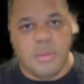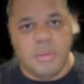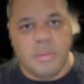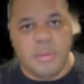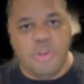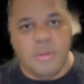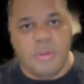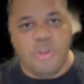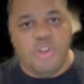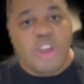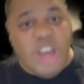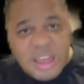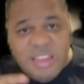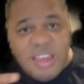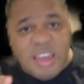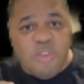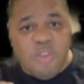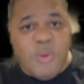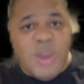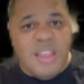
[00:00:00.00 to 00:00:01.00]
Just as
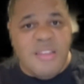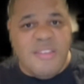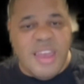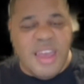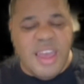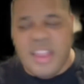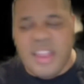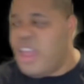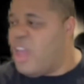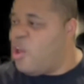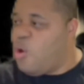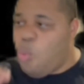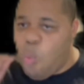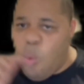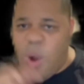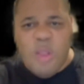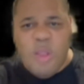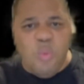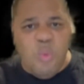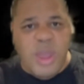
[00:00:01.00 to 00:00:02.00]
we did
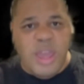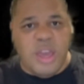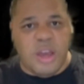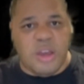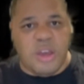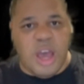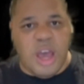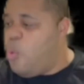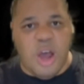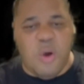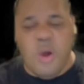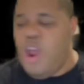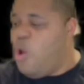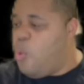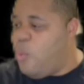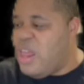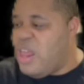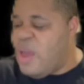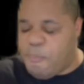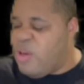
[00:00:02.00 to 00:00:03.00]
1 week ago when
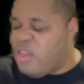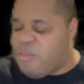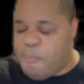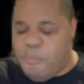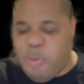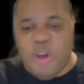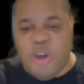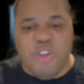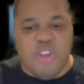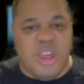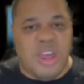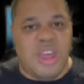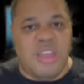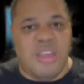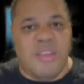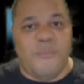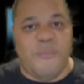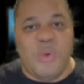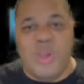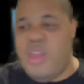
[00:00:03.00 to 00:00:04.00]
he was
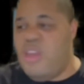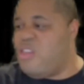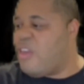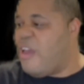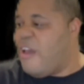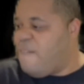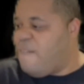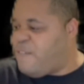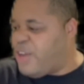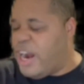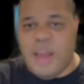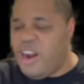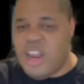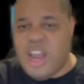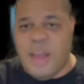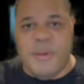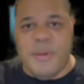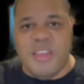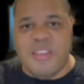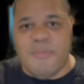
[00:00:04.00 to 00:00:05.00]
firing up
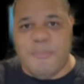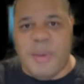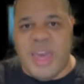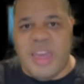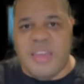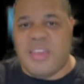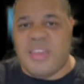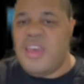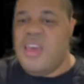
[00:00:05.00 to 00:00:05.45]
his base